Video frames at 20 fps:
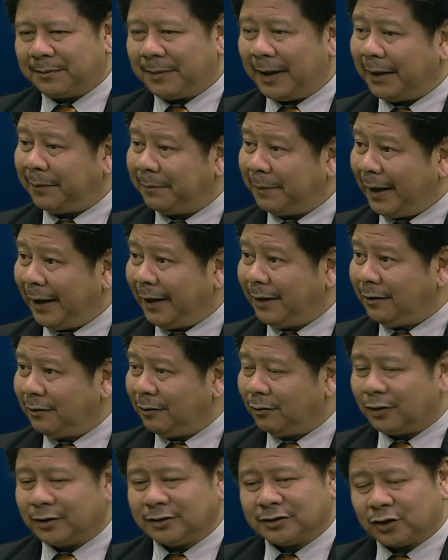a bad plan
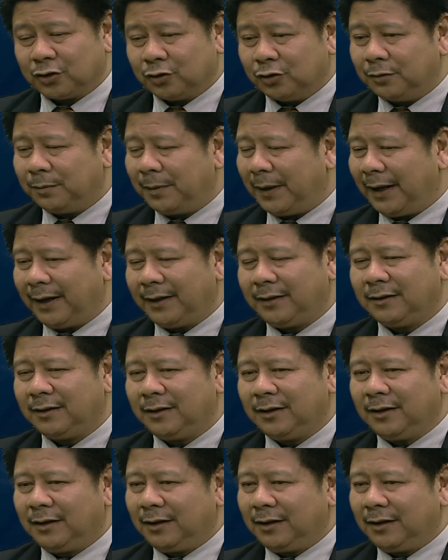or it's a good plan.